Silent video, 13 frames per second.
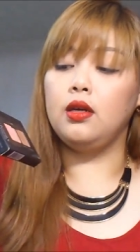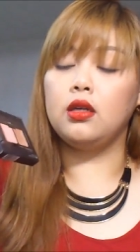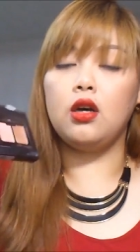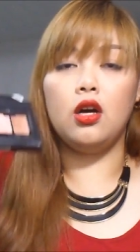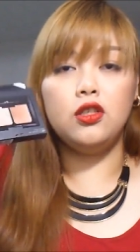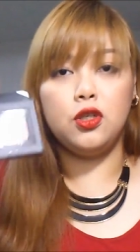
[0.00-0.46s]

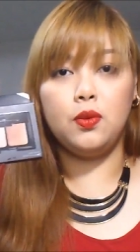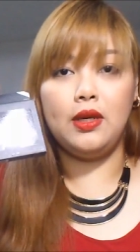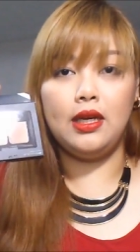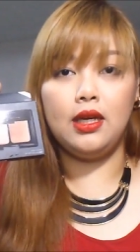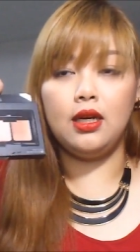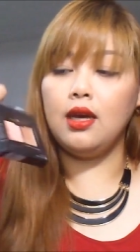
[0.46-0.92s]

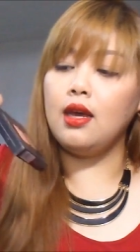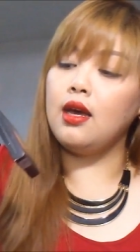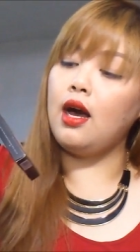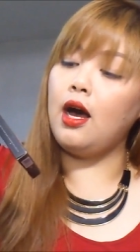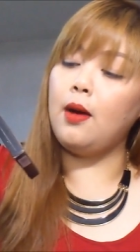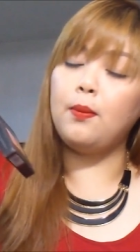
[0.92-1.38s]
contouring
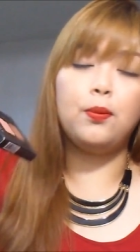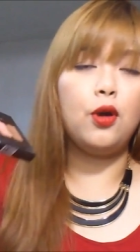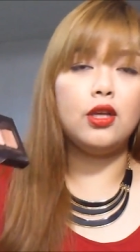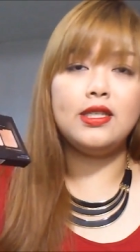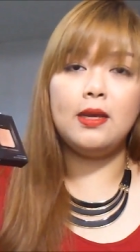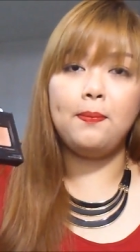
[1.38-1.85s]
um,
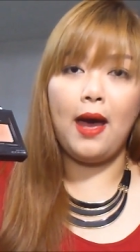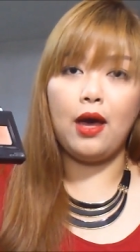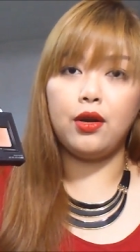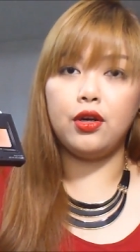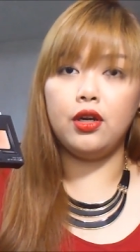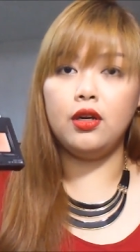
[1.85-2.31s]
bronzing
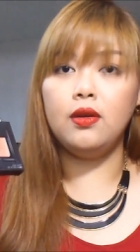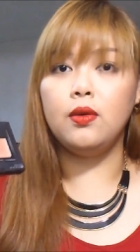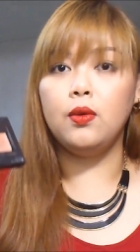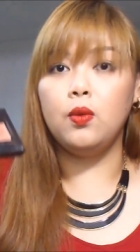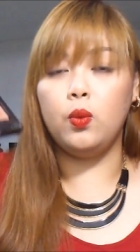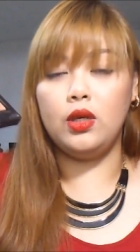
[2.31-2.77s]
powder
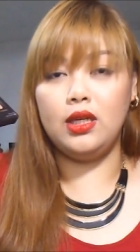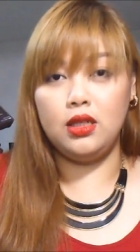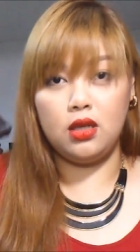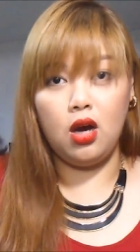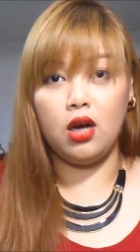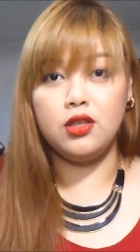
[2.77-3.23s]

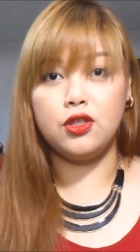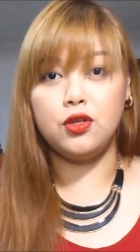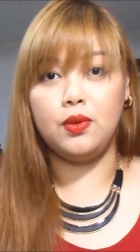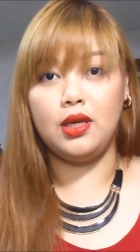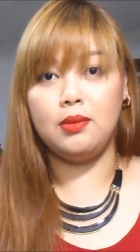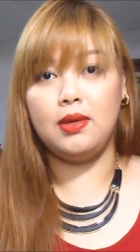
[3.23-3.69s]
in
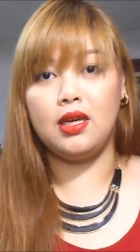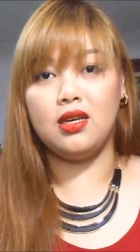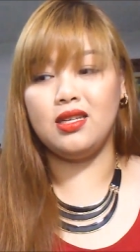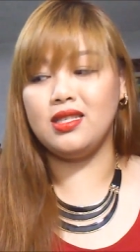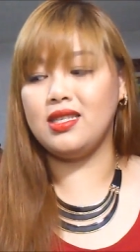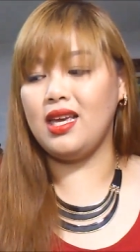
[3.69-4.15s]
contouring
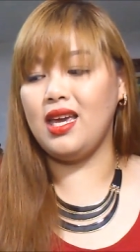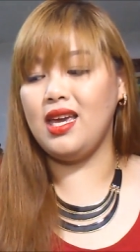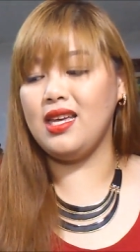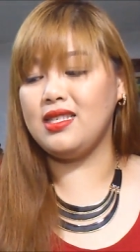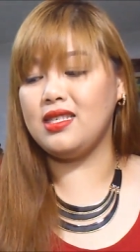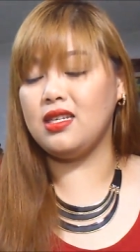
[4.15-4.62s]
because
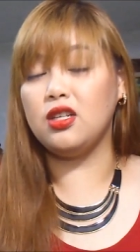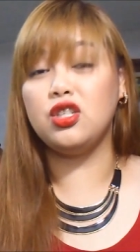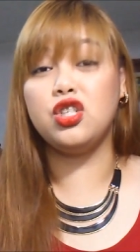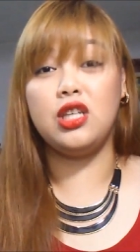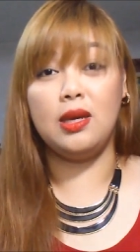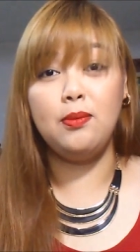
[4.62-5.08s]
it's
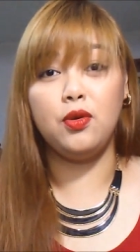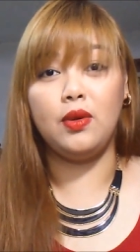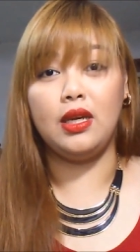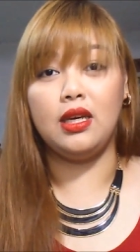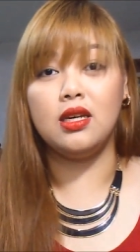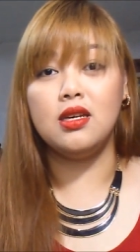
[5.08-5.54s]

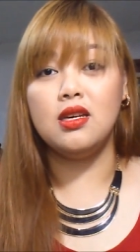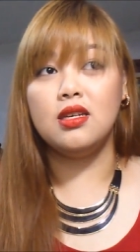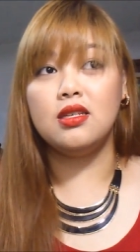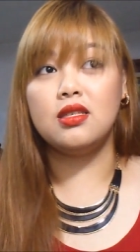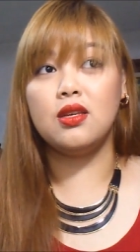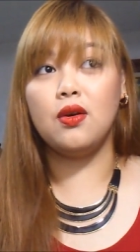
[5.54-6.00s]
shimmery
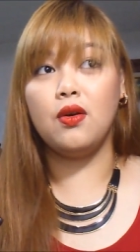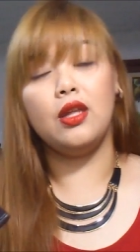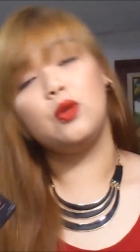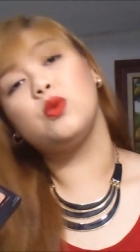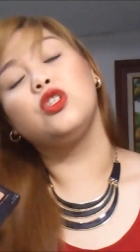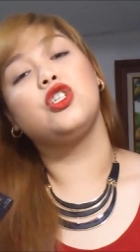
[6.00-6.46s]
so
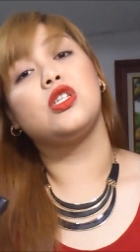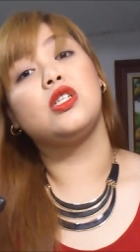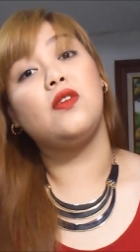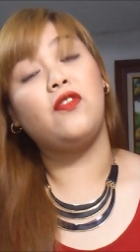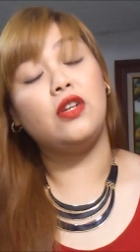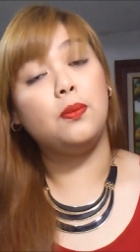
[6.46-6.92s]
it will just
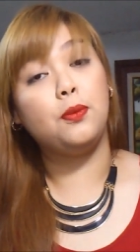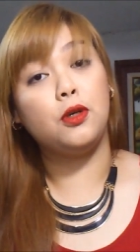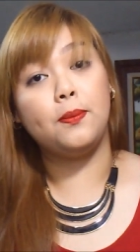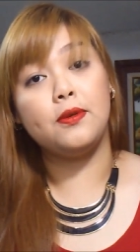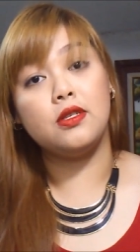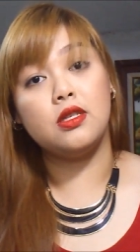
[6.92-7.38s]
defeat the
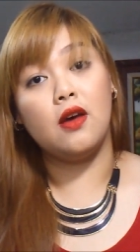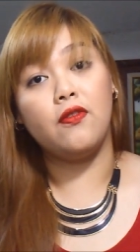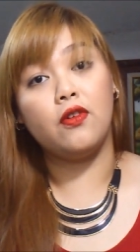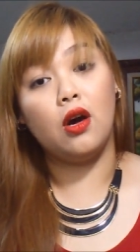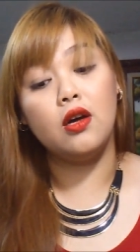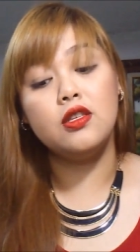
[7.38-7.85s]
purpose
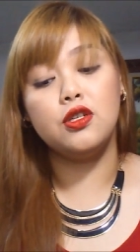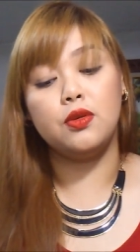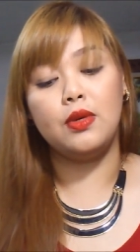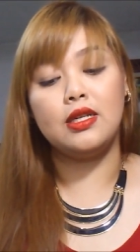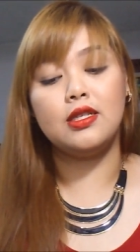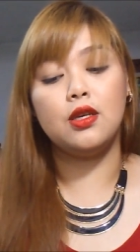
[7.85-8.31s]
of
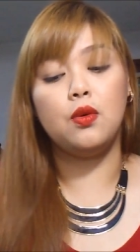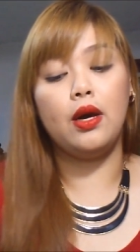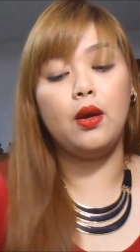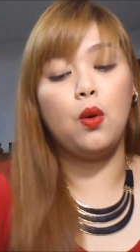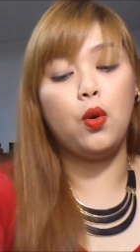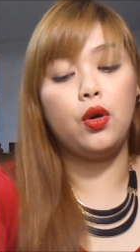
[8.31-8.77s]
contouring so
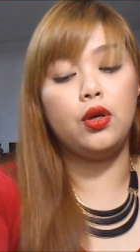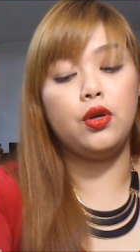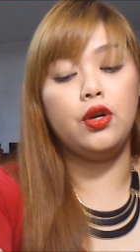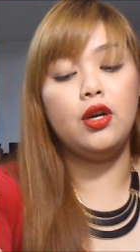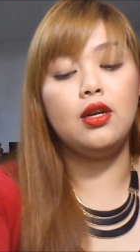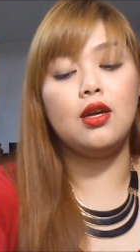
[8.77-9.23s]
I
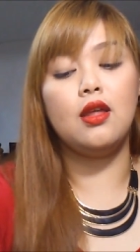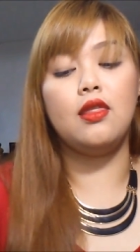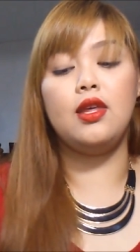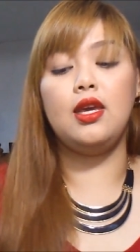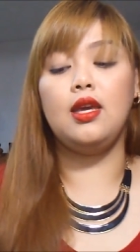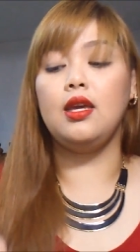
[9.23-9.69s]
ordered
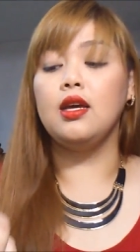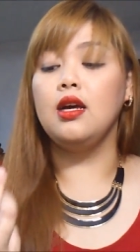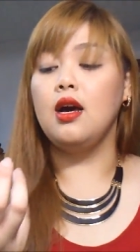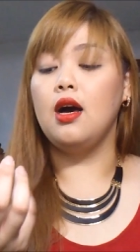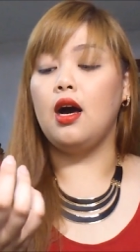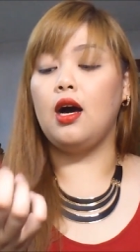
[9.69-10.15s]
the
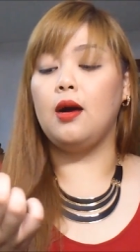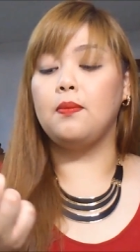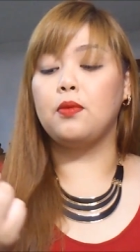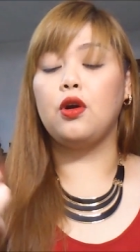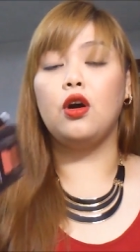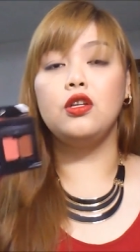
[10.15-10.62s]

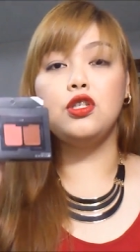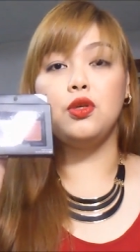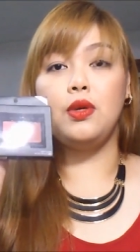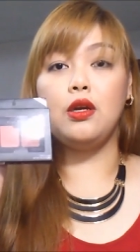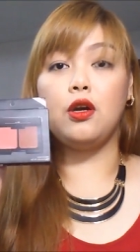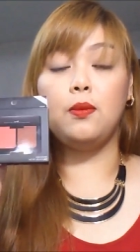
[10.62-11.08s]
um,
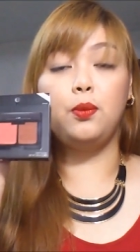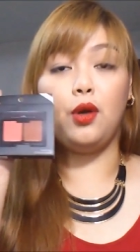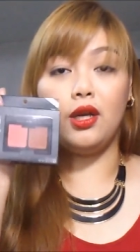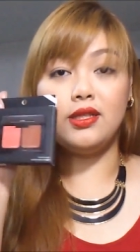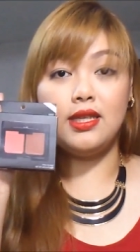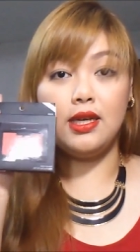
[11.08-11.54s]
contouring or
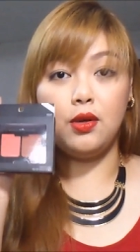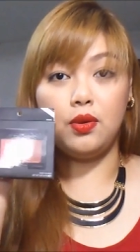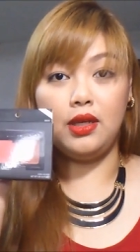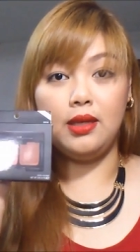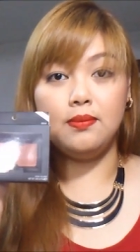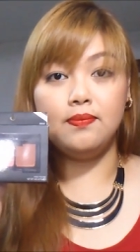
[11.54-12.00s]
bronzing
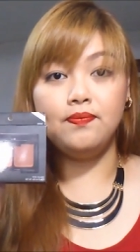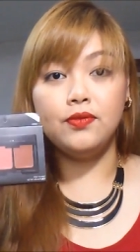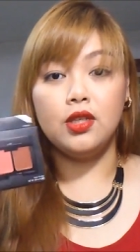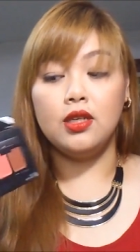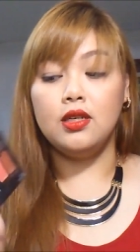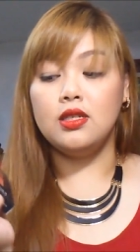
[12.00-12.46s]
cream
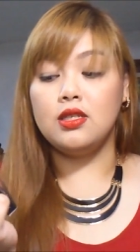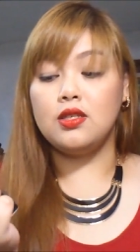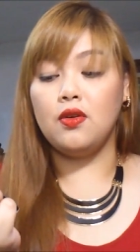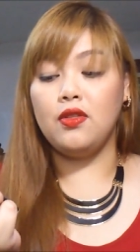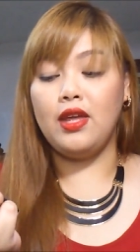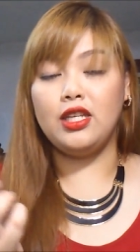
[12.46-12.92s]

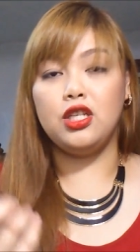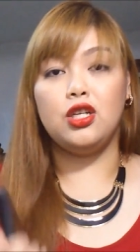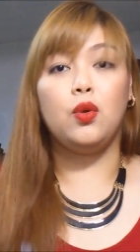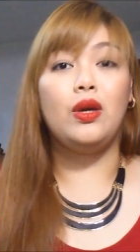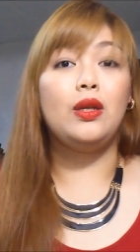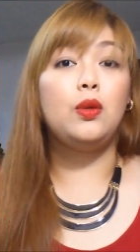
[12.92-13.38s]
so that you
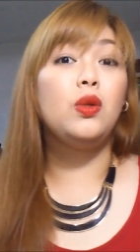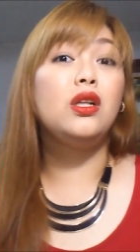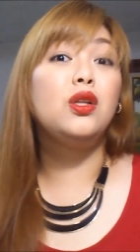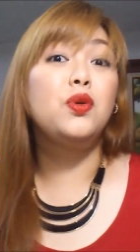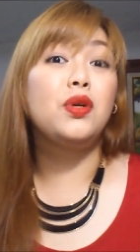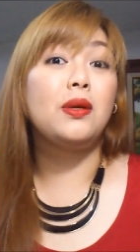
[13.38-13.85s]
know it will
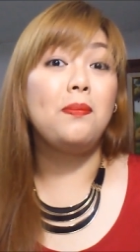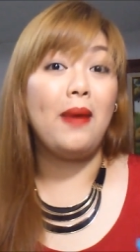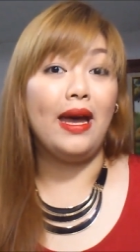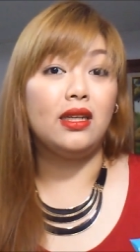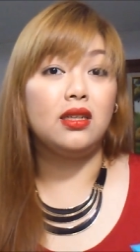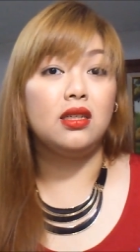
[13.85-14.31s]
look
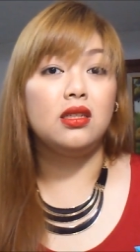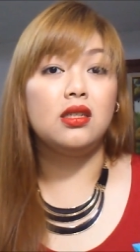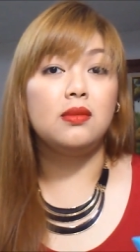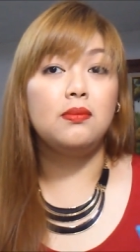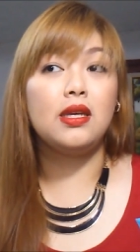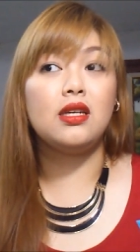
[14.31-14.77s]
matte
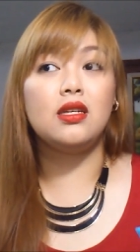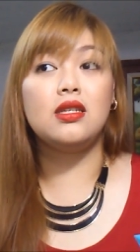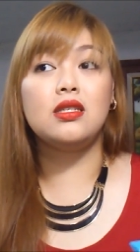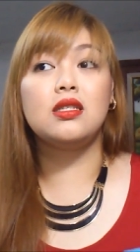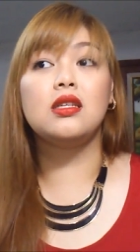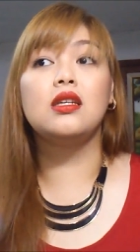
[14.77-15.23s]

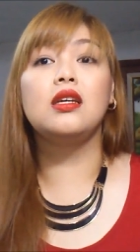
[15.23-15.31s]
because